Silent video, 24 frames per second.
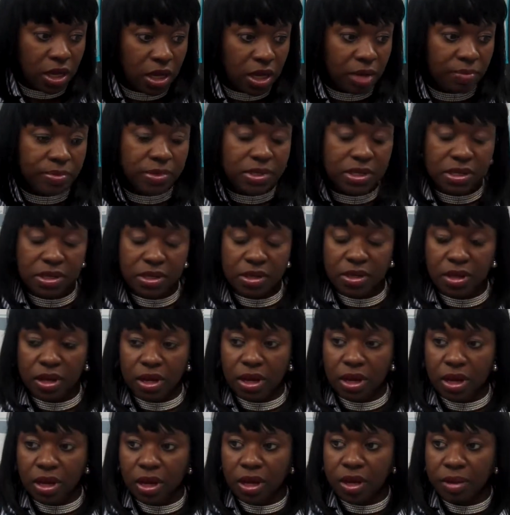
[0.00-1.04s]
up
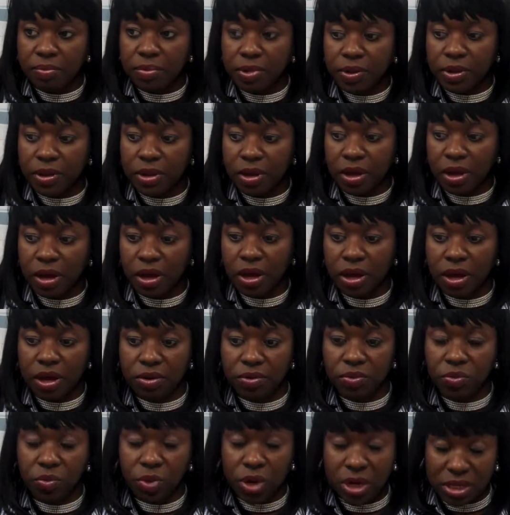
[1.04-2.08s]

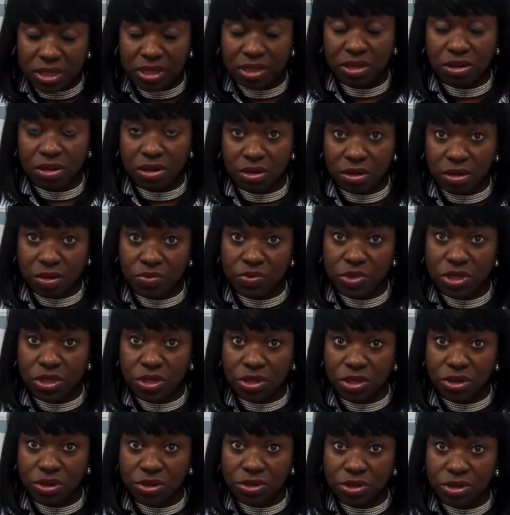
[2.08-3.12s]
on what is the current
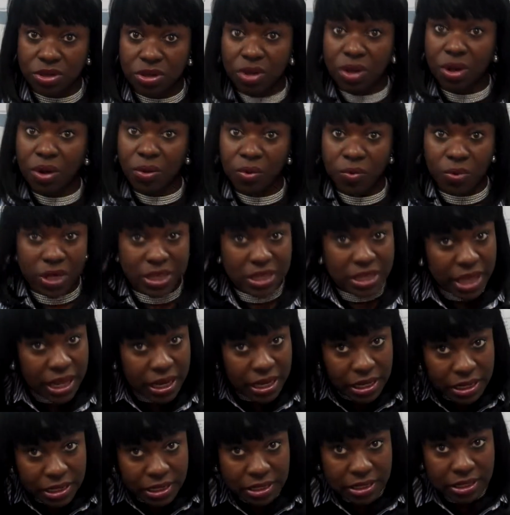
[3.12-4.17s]
research, what
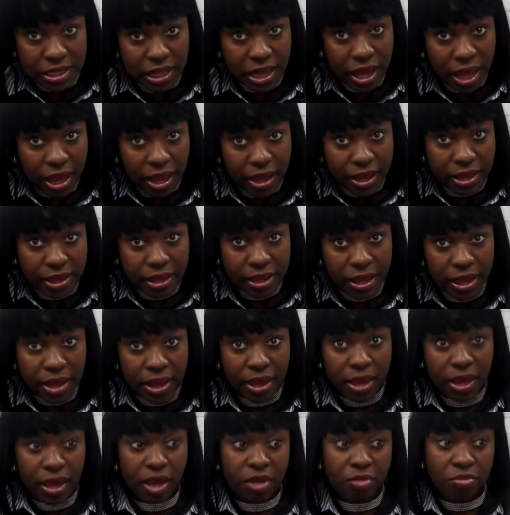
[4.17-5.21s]
that looks like,
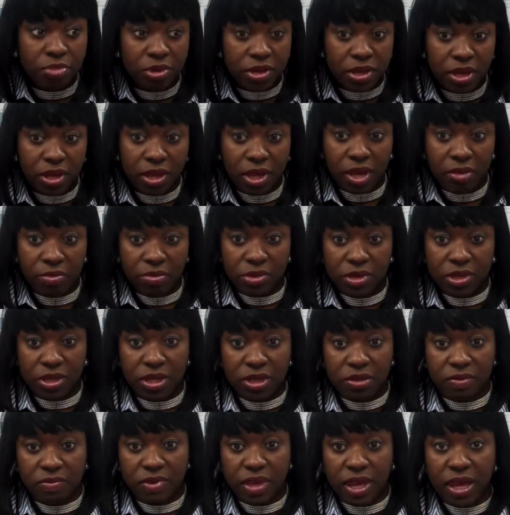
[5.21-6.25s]
and being able to
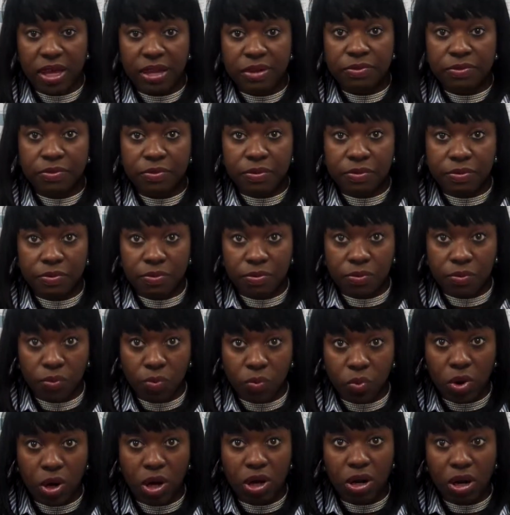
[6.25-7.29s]
give that
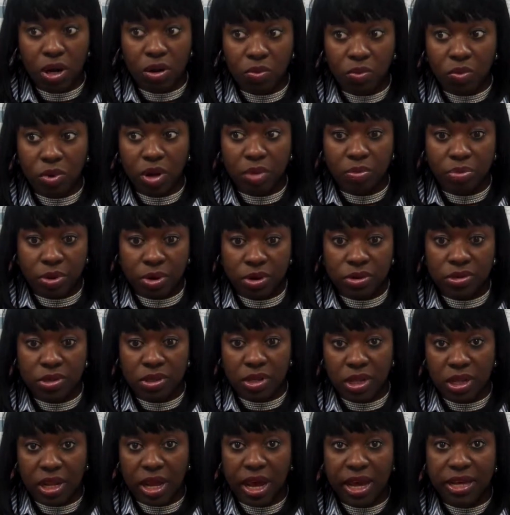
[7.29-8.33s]
one-on-one
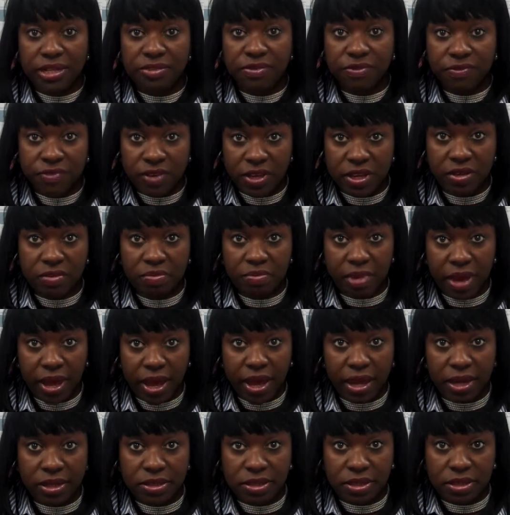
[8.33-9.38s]
personalized
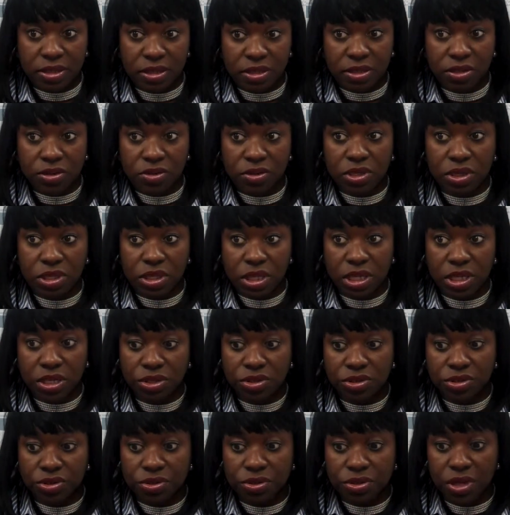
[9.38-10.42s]
feedback to the
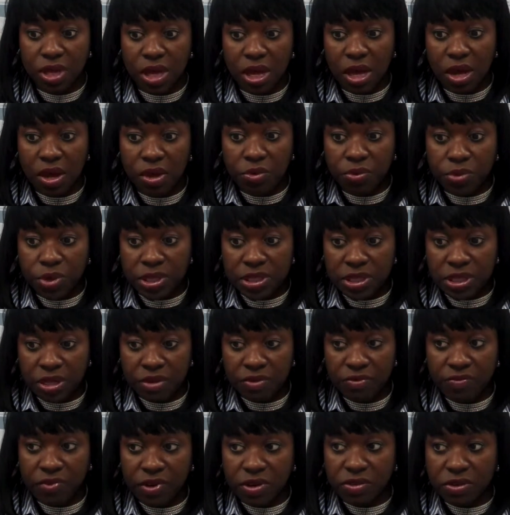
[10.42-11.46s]
teachers. We did
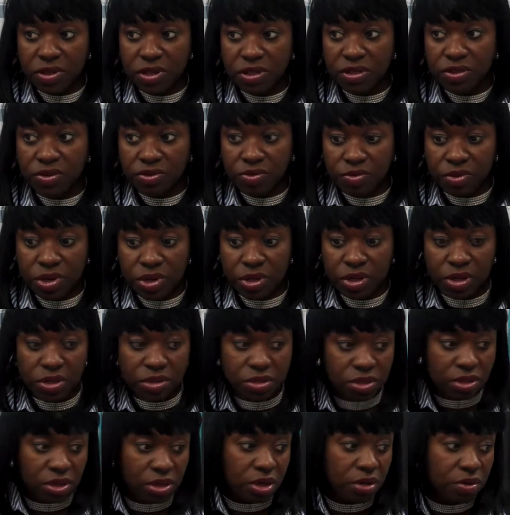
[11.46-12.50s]
a focus 3
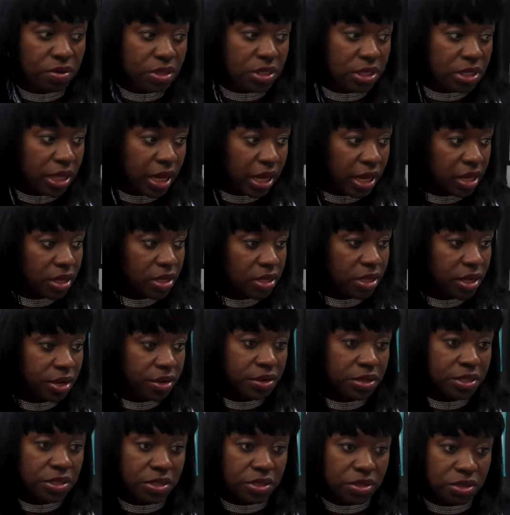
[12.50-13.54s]
years ago in
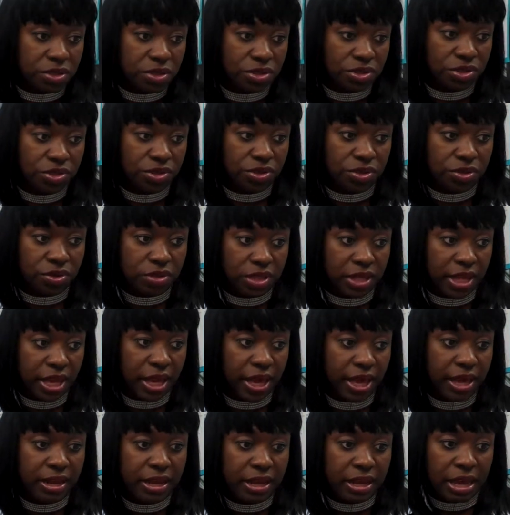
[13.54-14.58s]
secondary to ensure
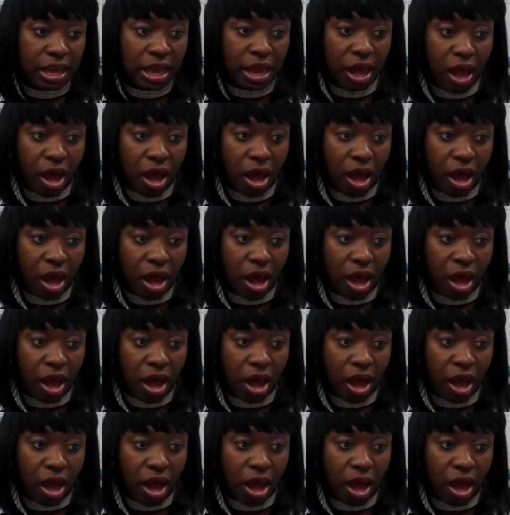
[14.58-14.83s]
that